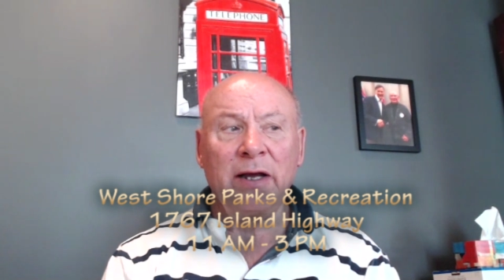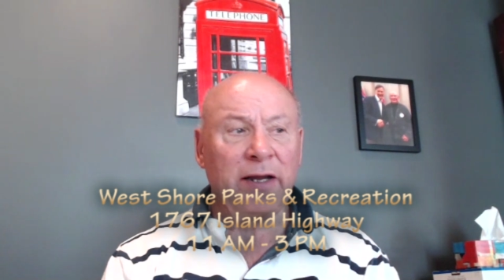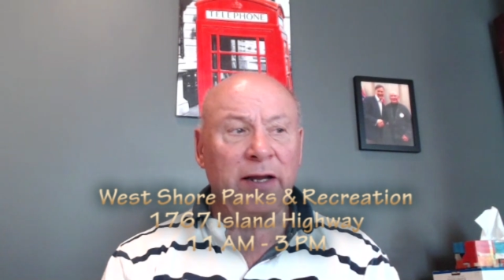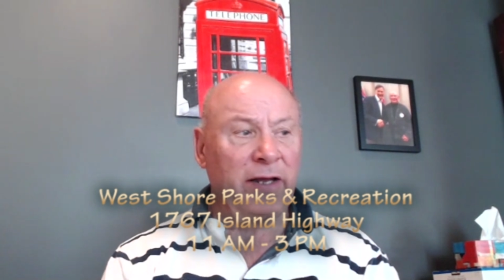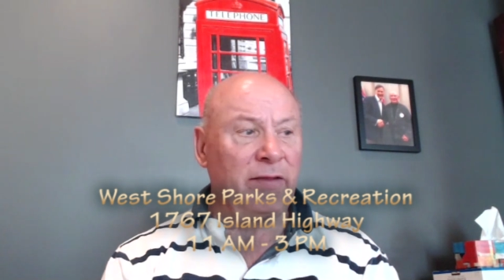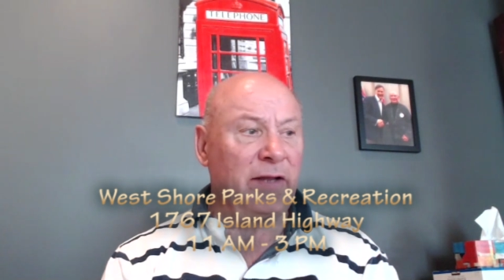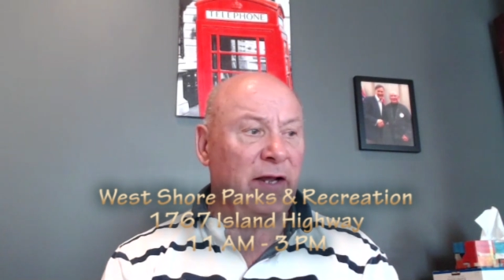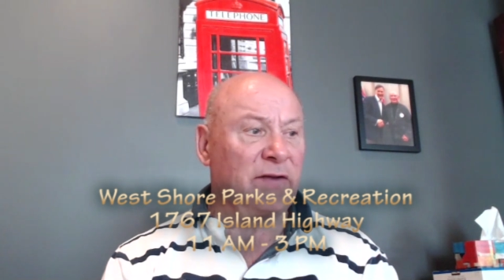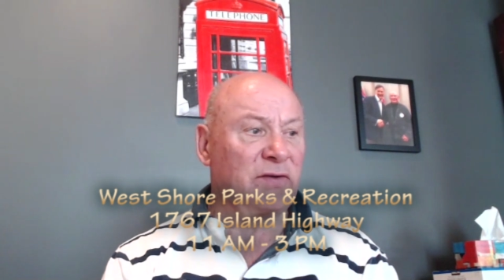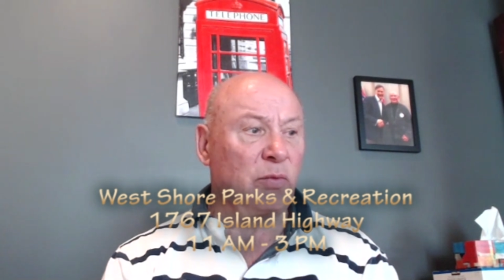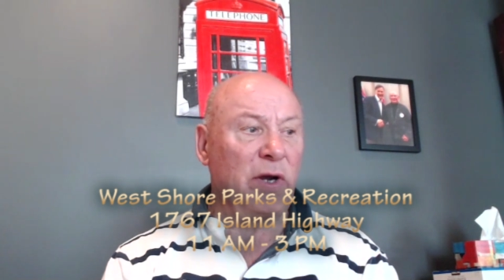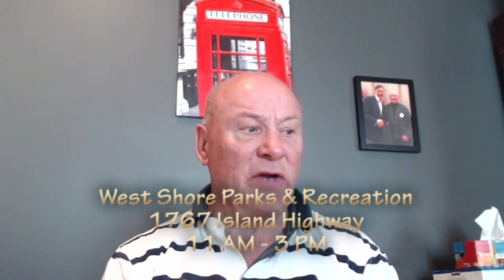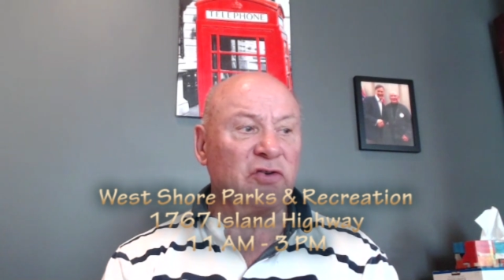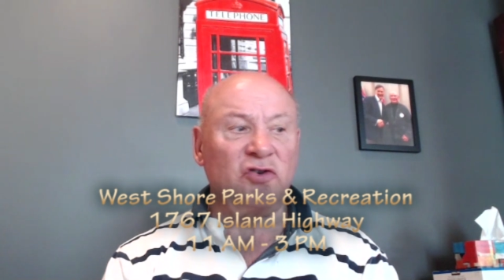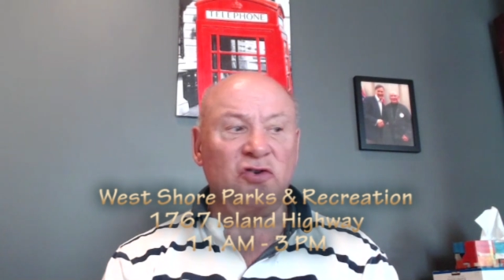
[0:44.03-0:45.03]
Again, that's
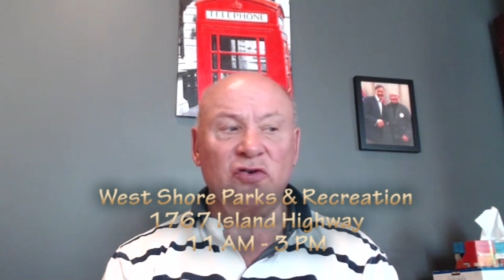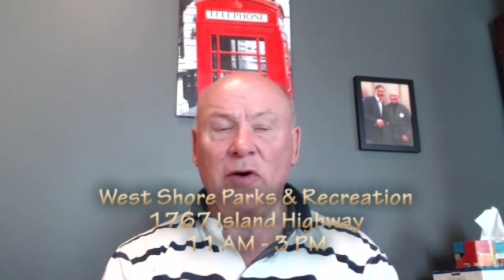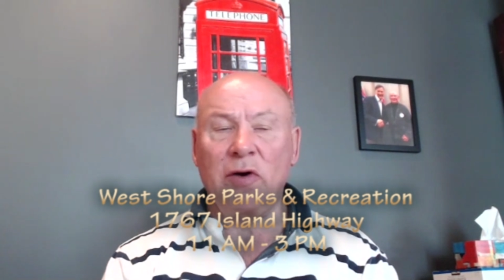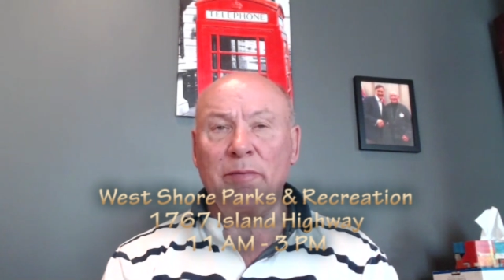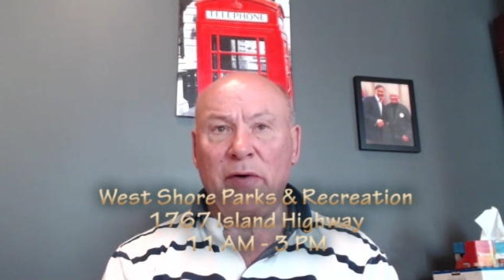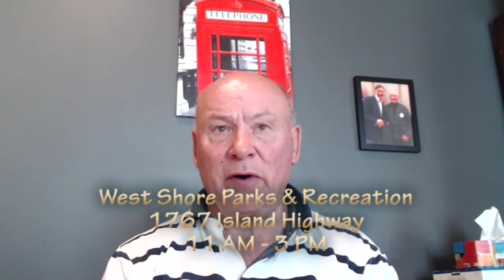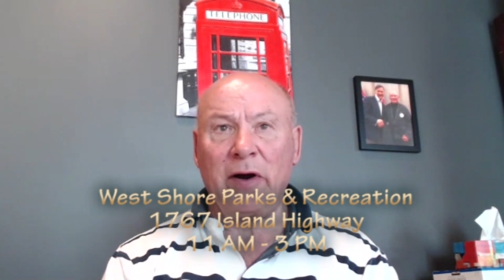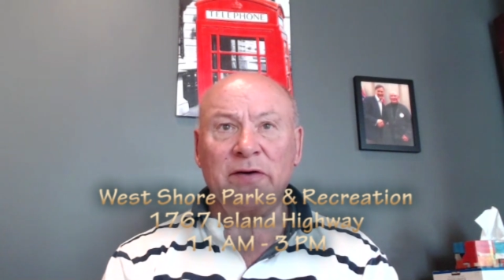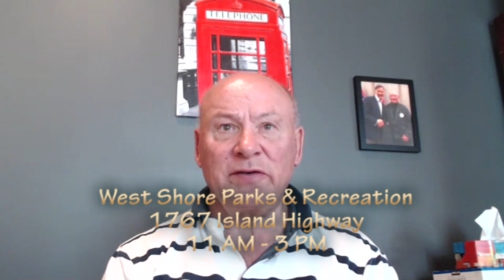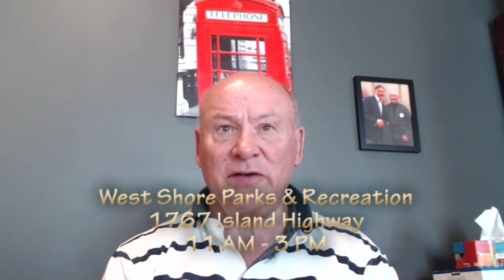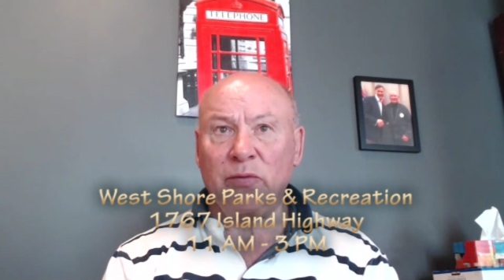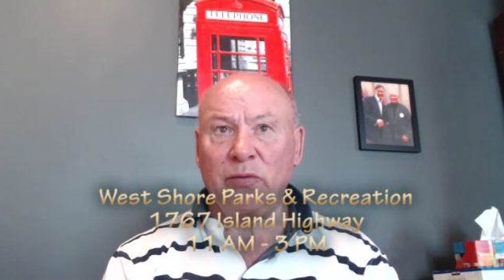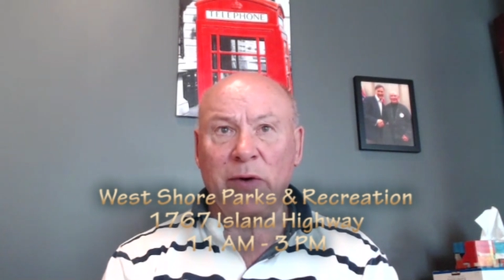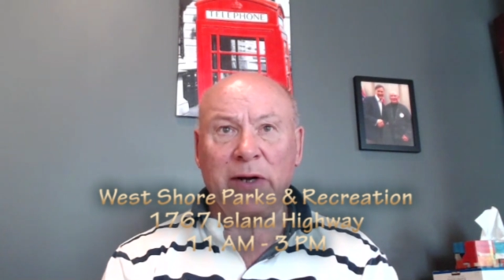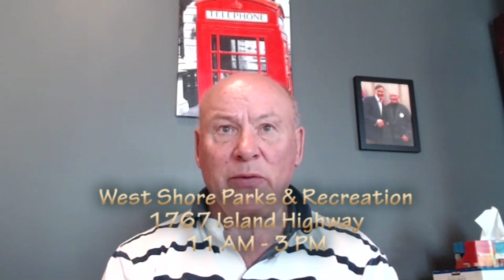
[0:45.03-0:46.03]
West Shore Parks
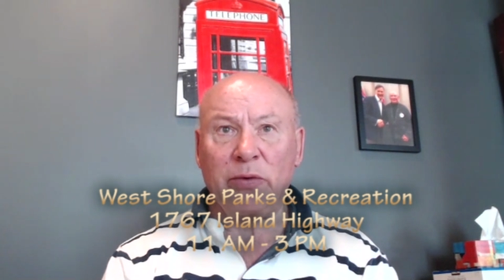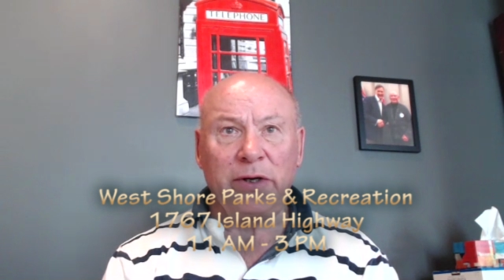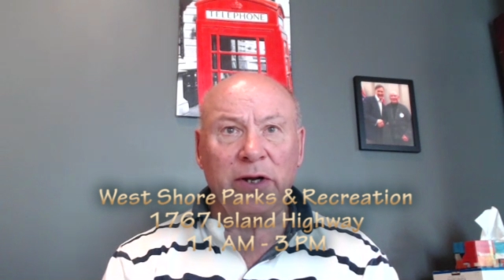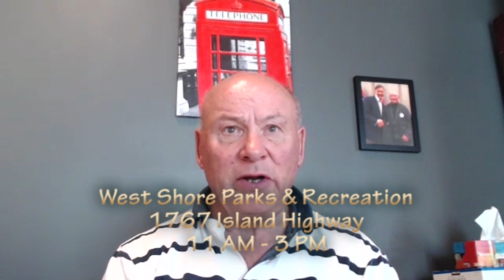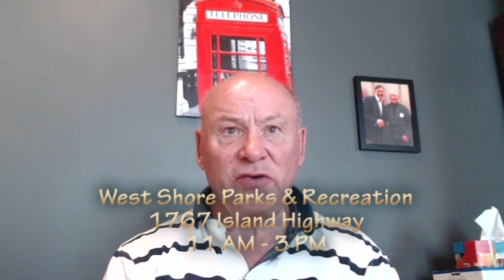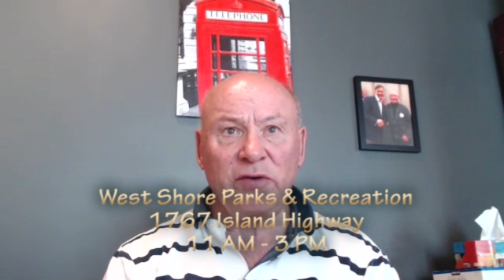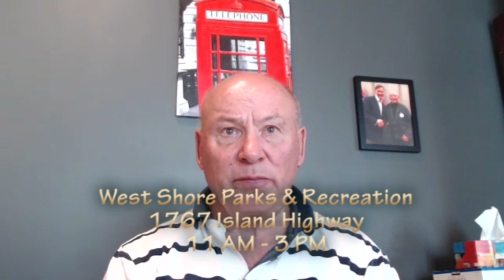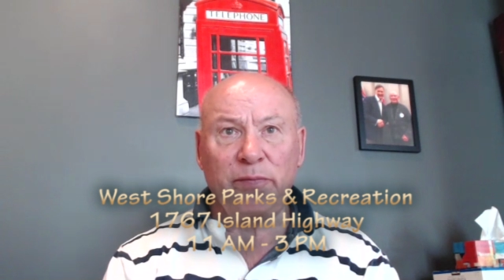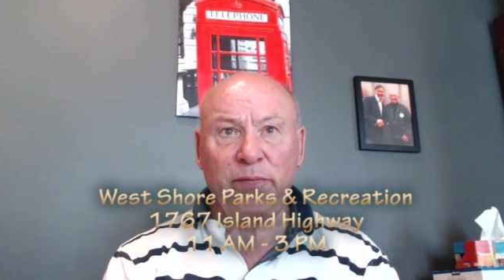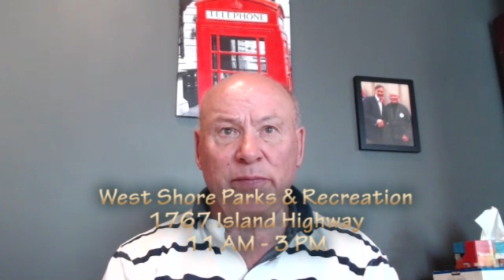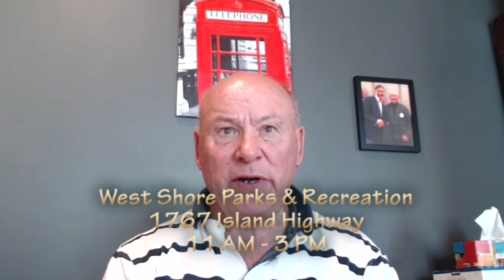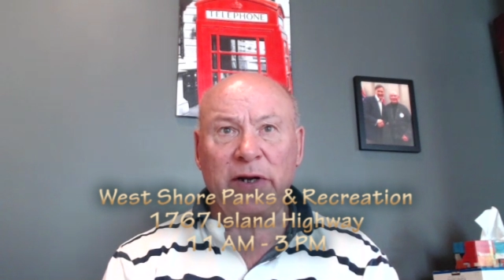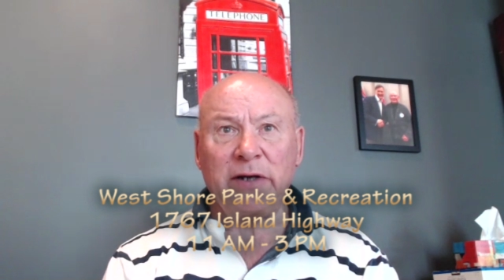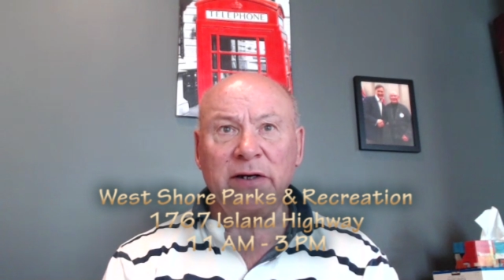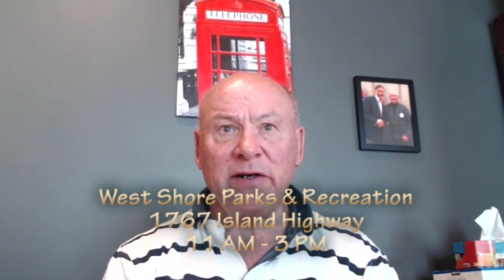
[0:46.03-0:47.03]
and Recreation
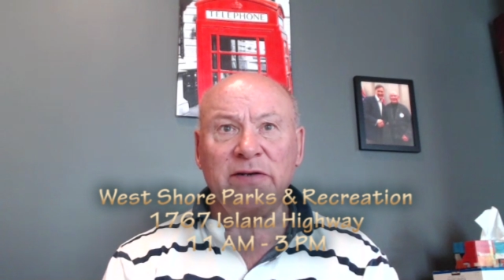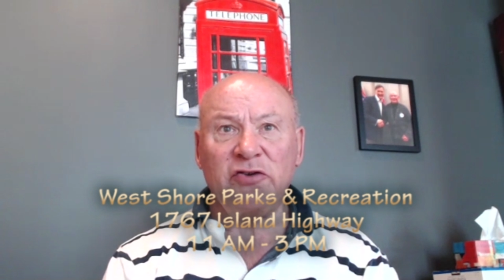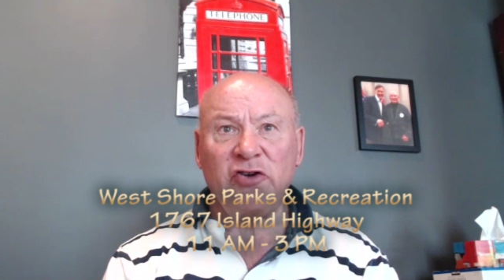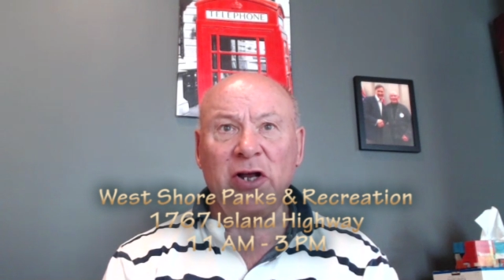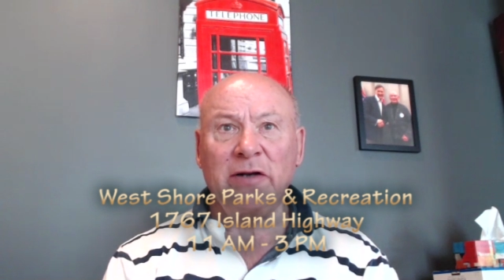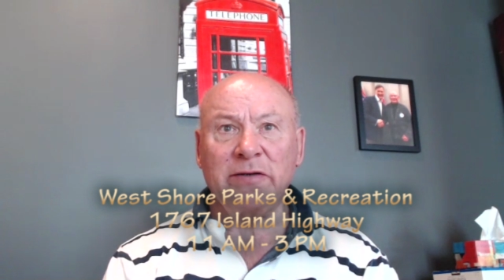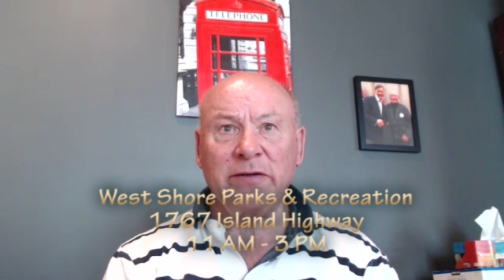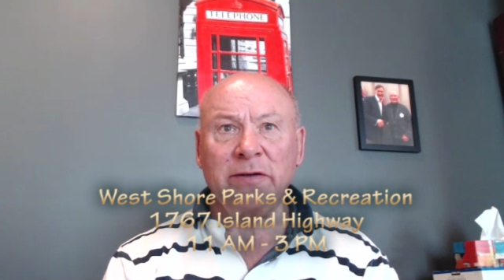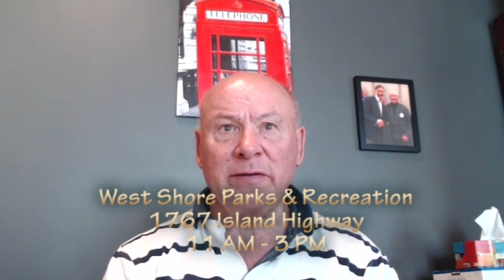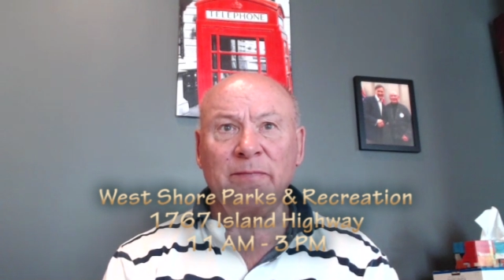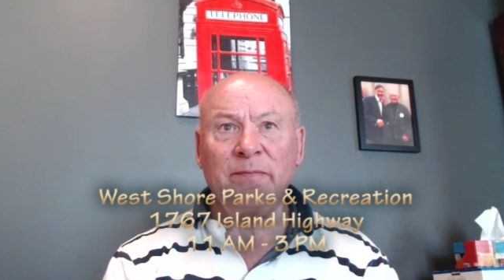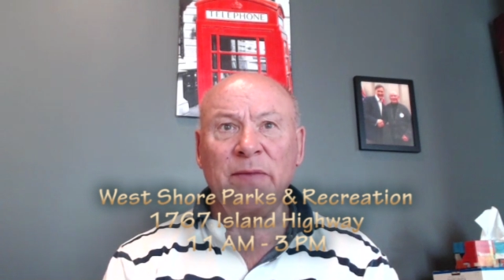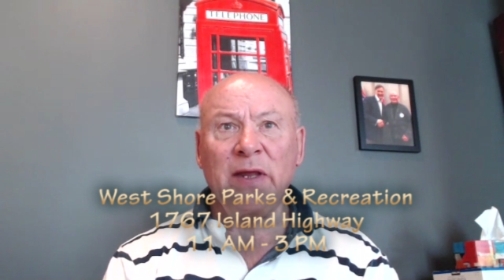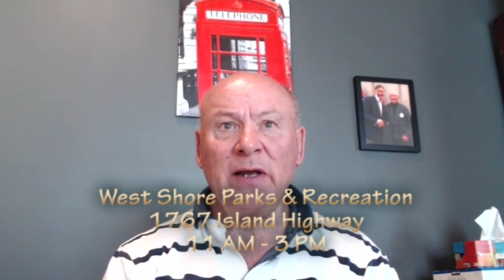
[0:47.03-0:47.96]
Picnic Shelter,